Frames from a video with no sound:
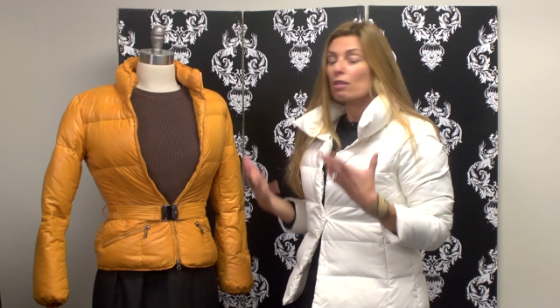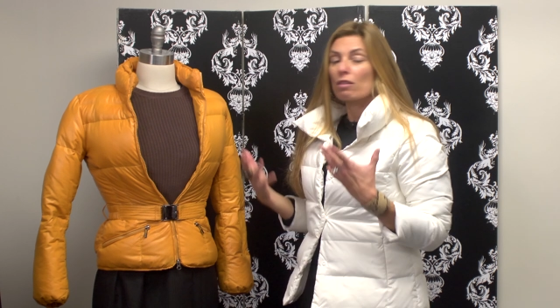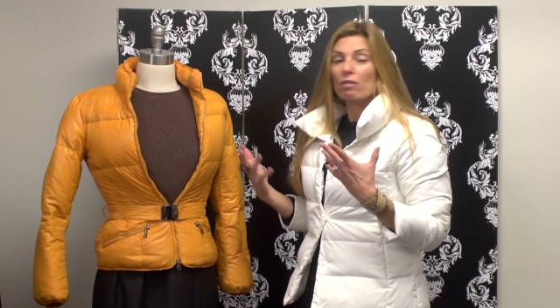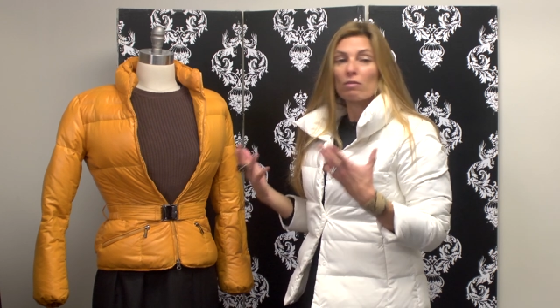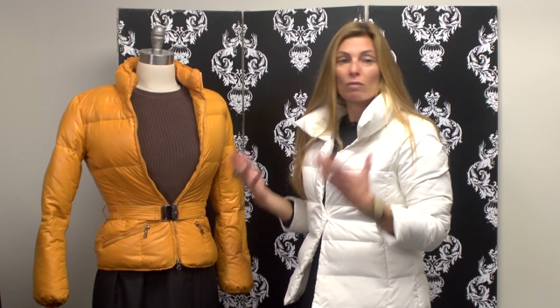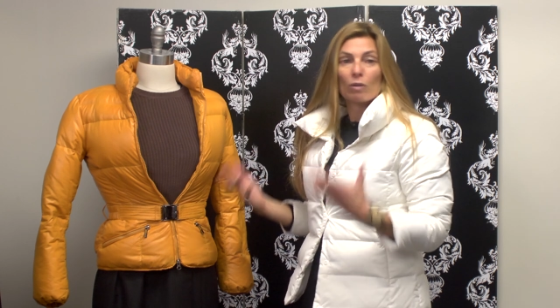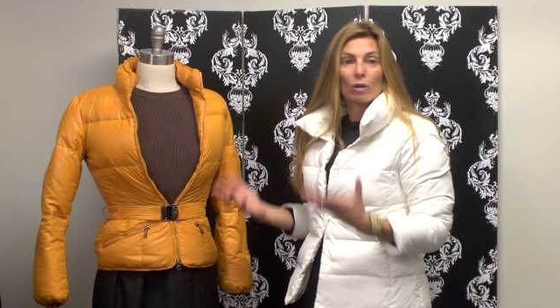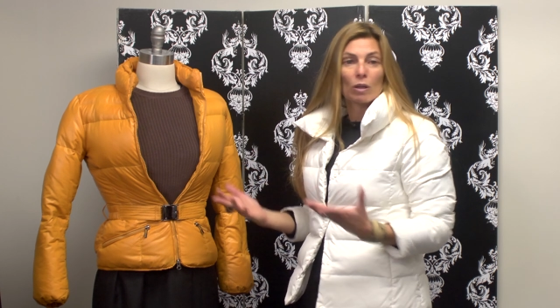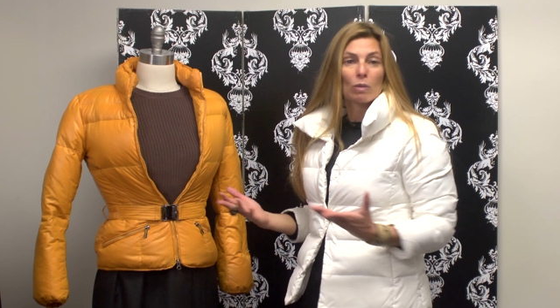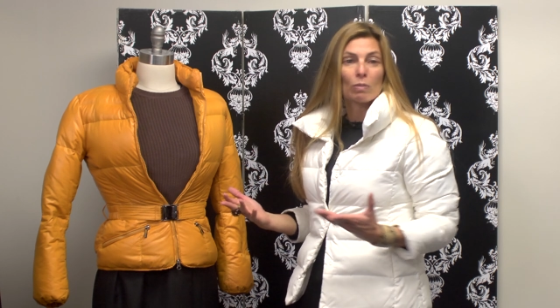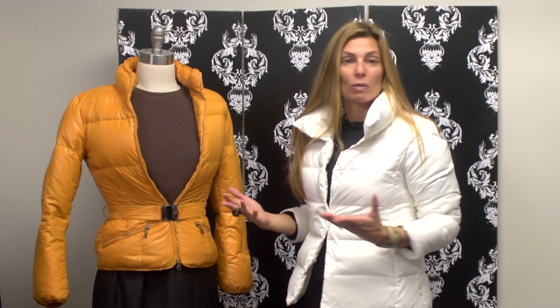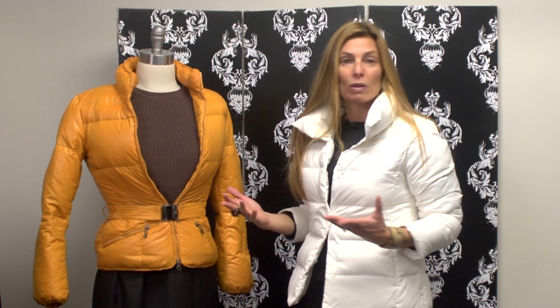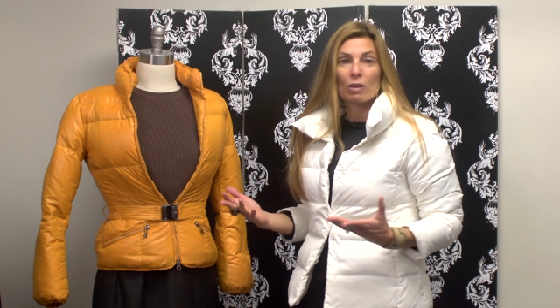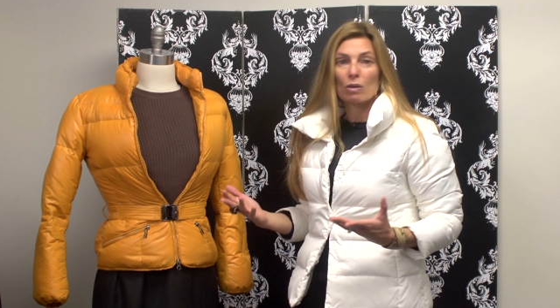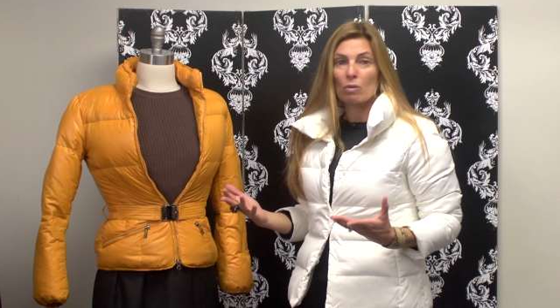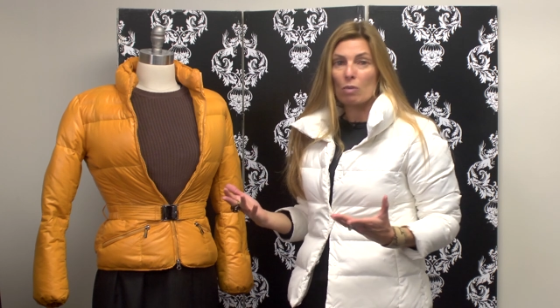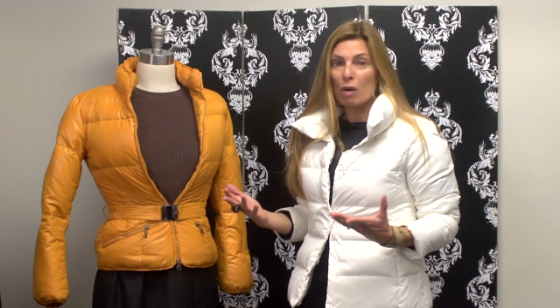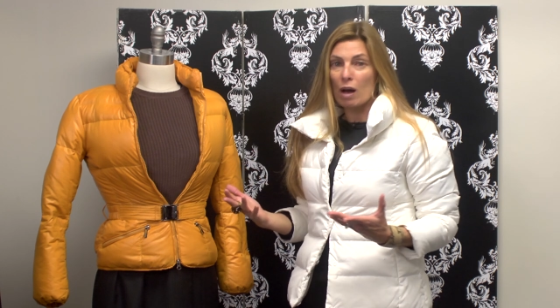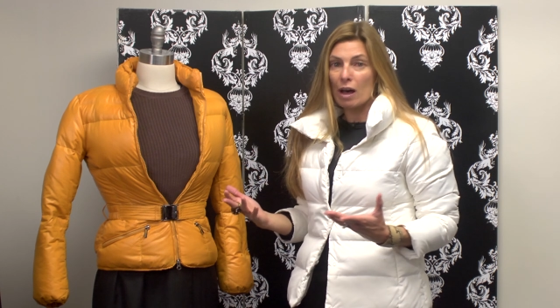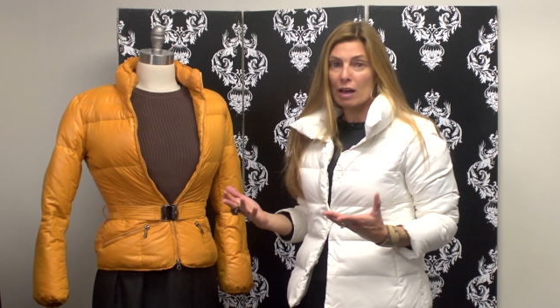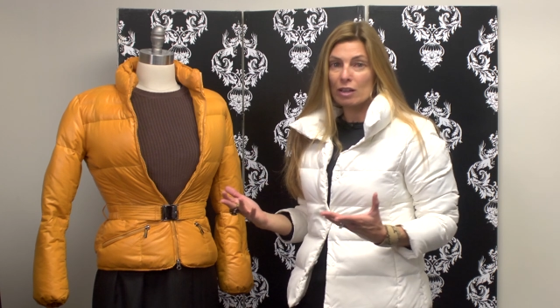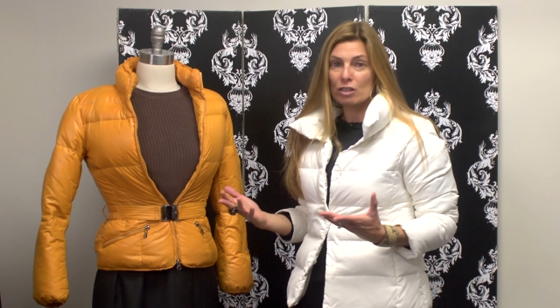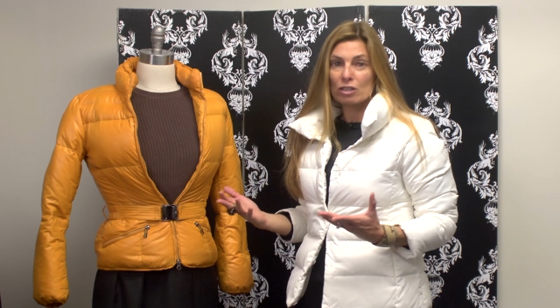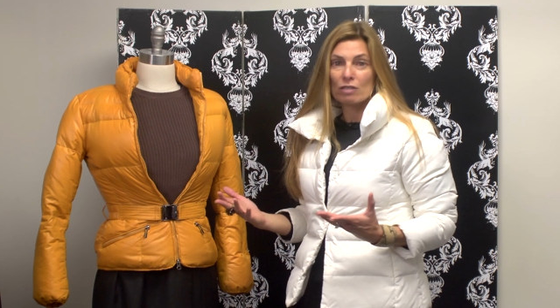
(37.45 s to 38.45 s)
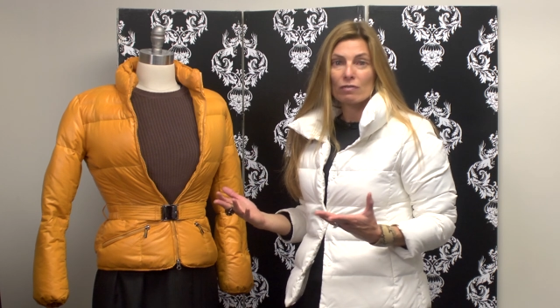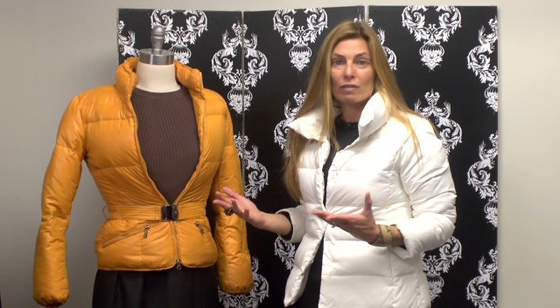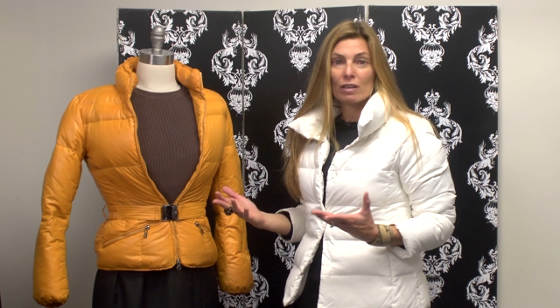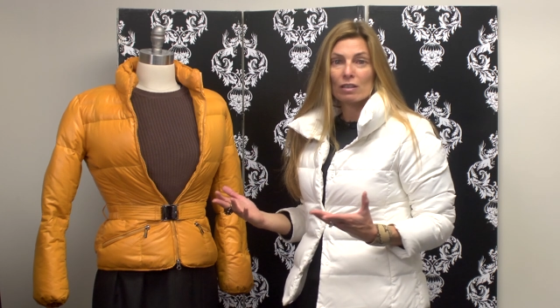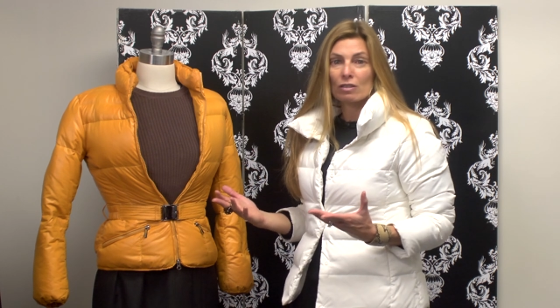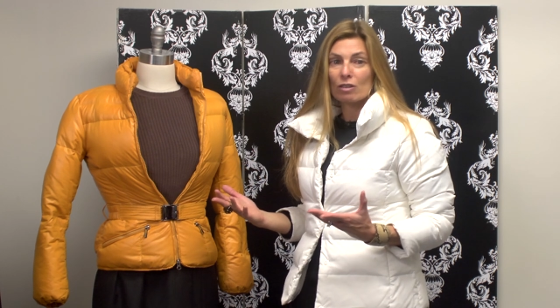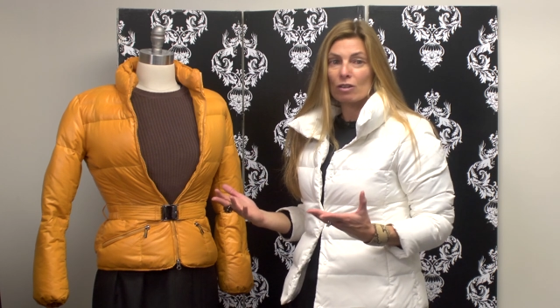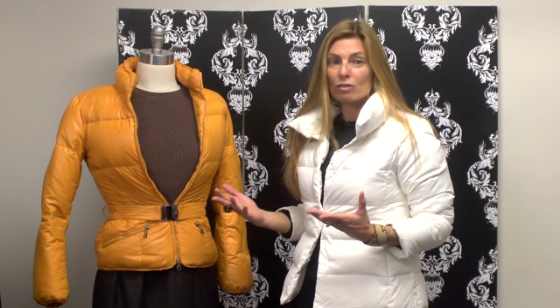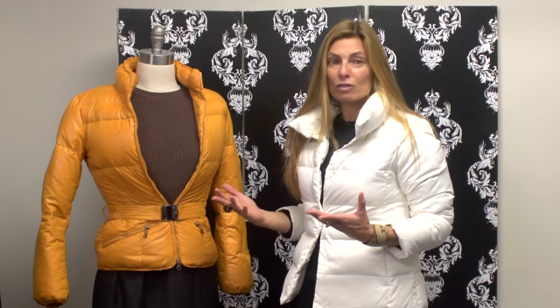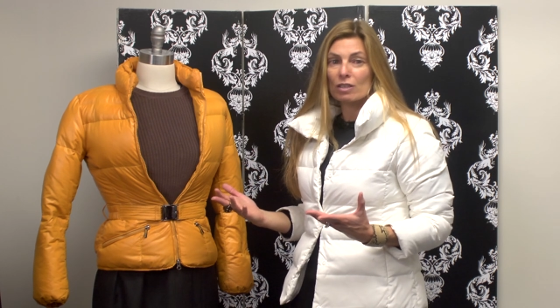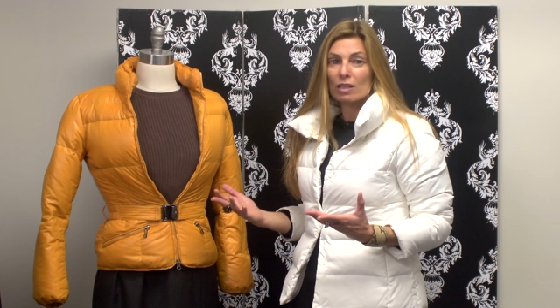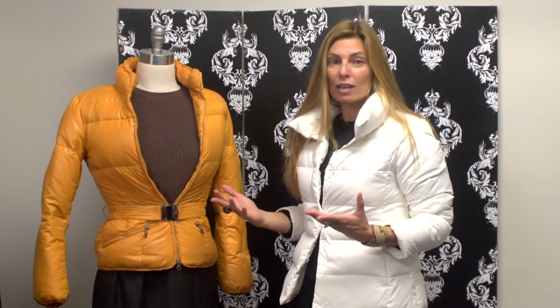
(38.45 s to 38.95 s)
Throw them in the wash if they
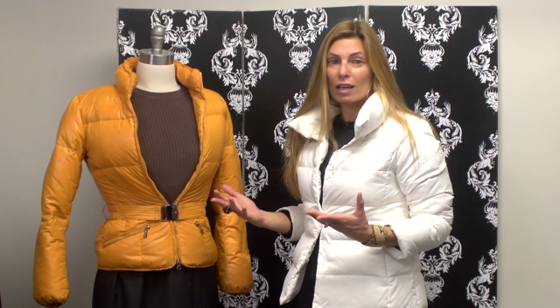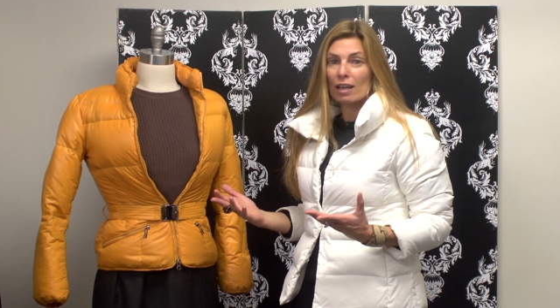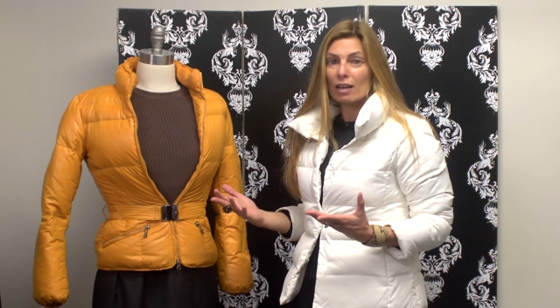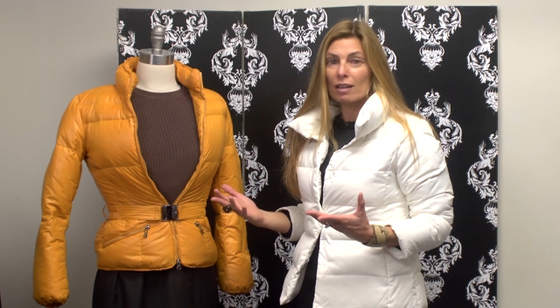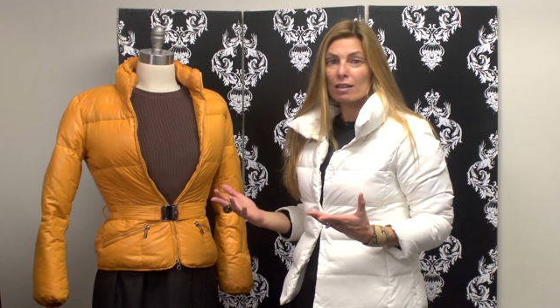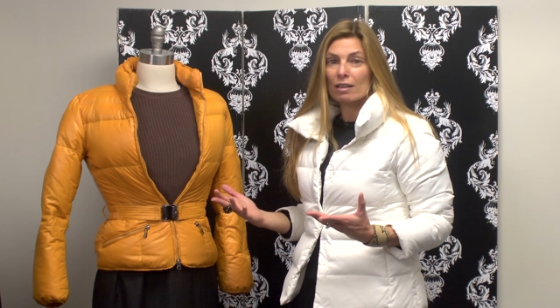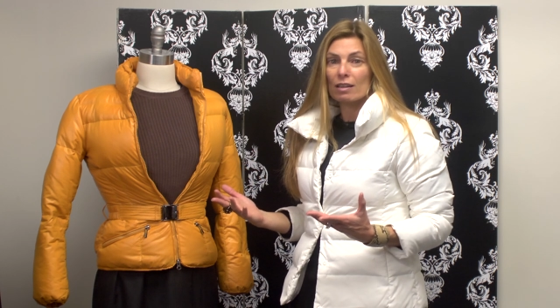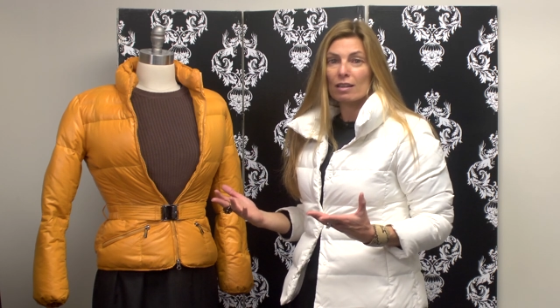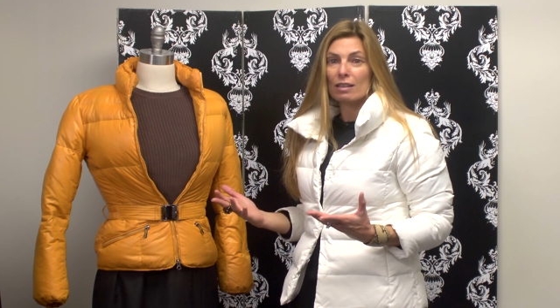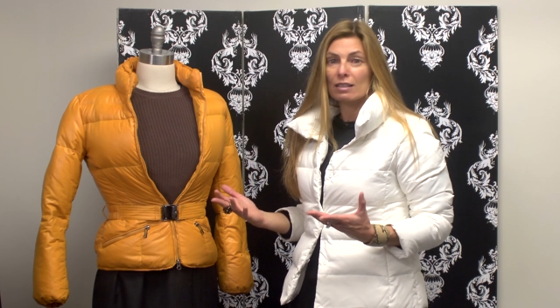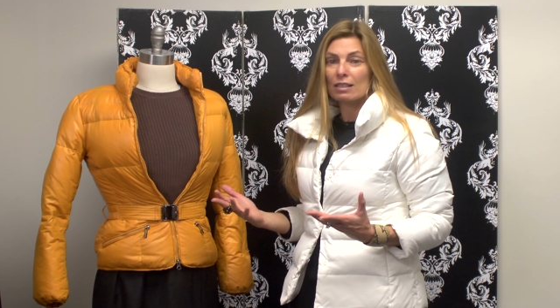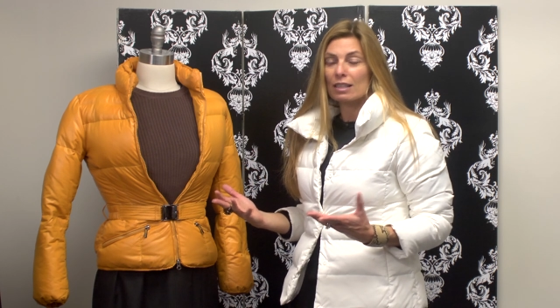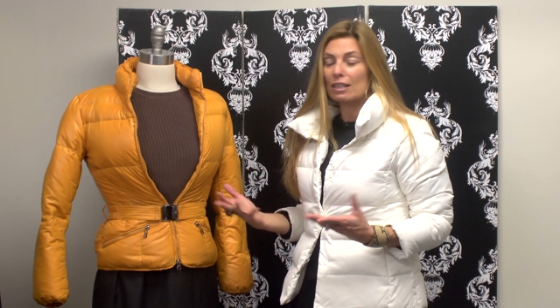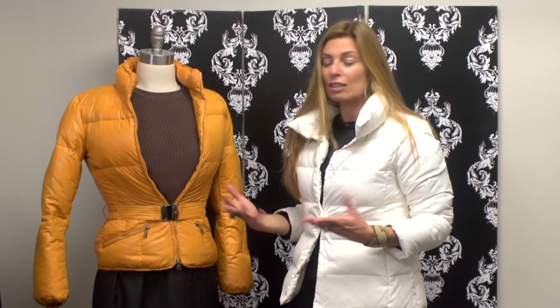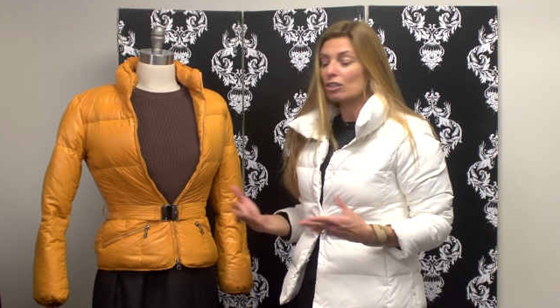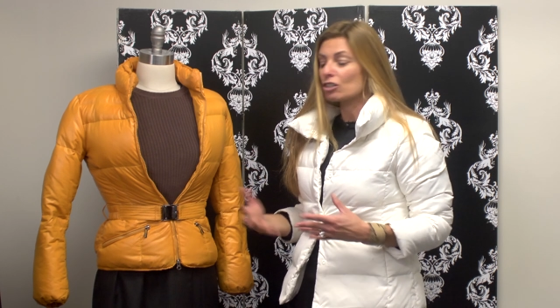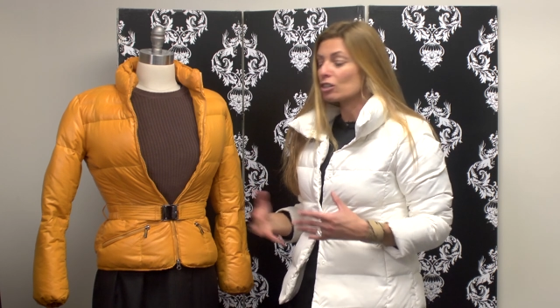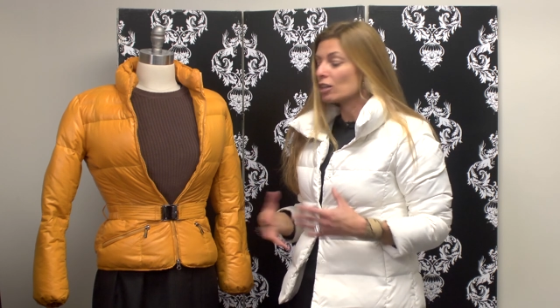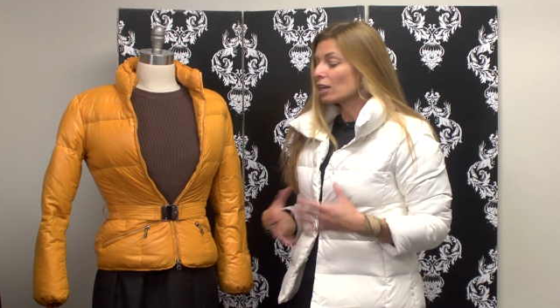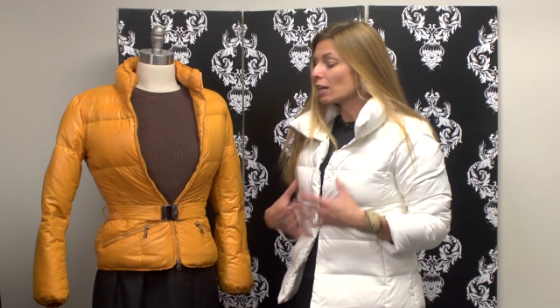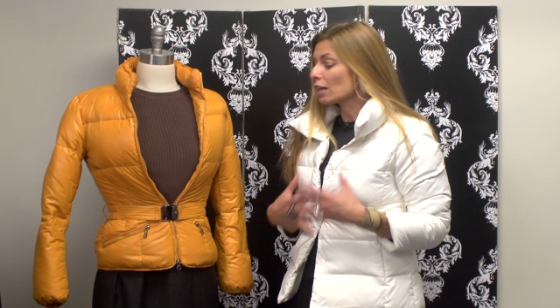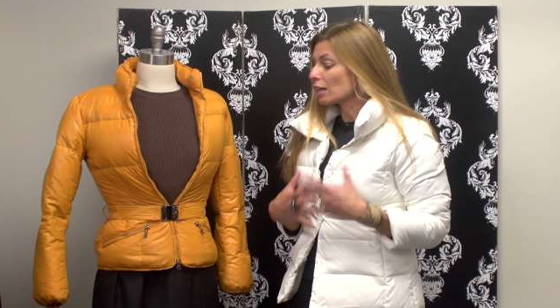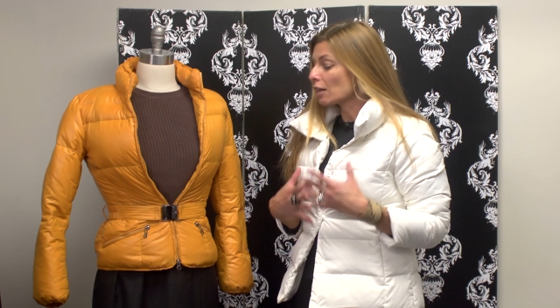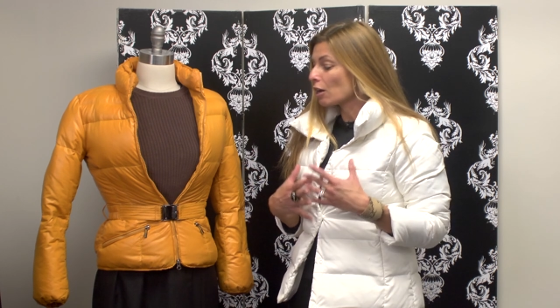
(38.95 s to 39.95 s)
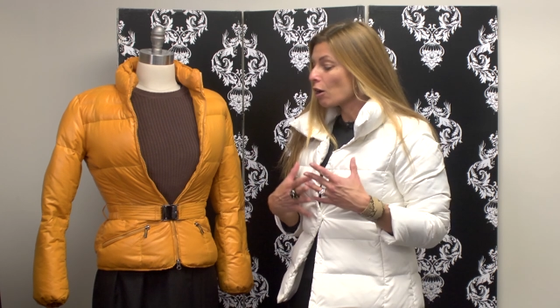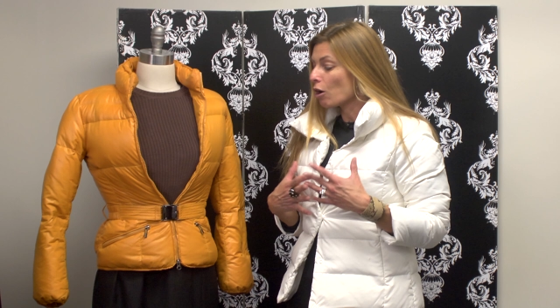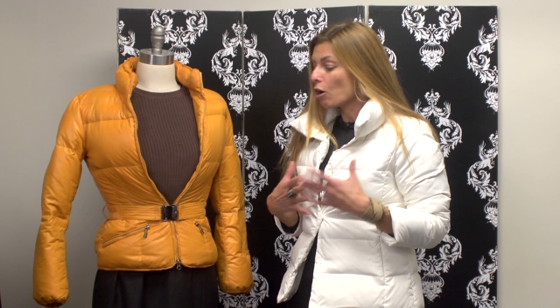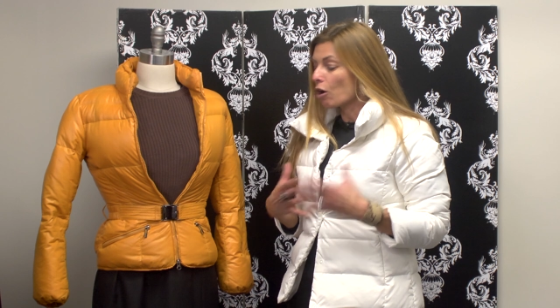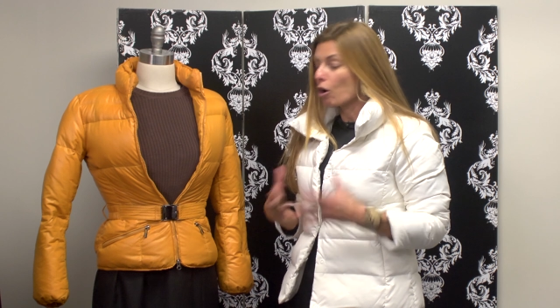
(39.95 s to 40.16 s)
start to get a little dingy.